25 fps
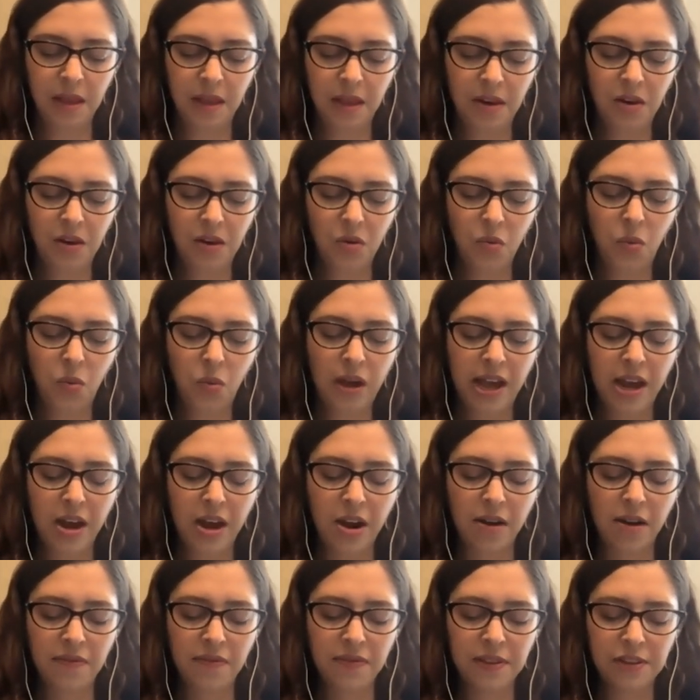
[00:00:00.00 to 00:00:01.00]
And
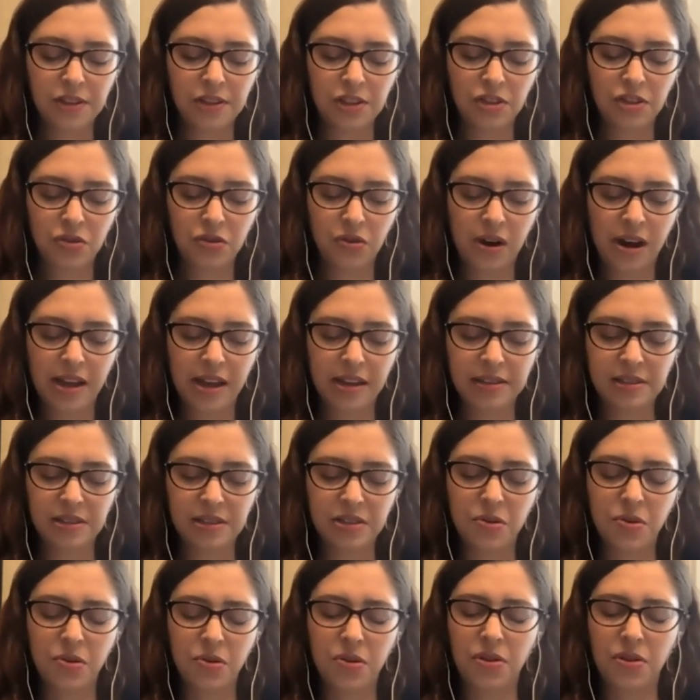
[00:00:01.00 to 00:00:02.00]
aware of the stress
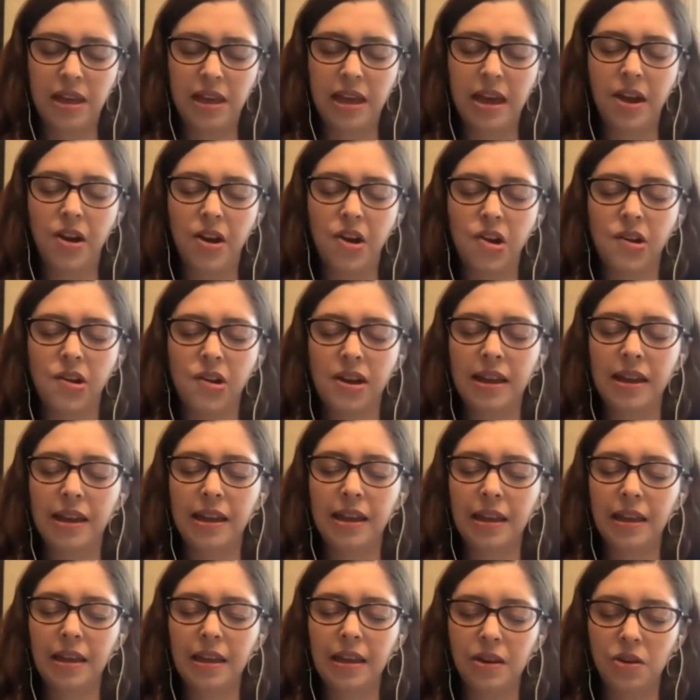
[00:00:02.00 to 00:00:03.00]
you're
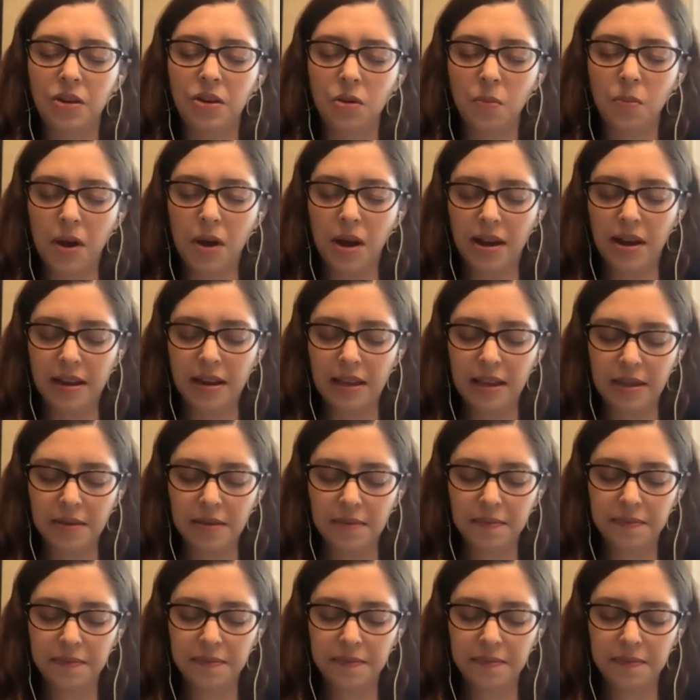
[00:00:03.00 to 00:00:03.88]
carrying in your body,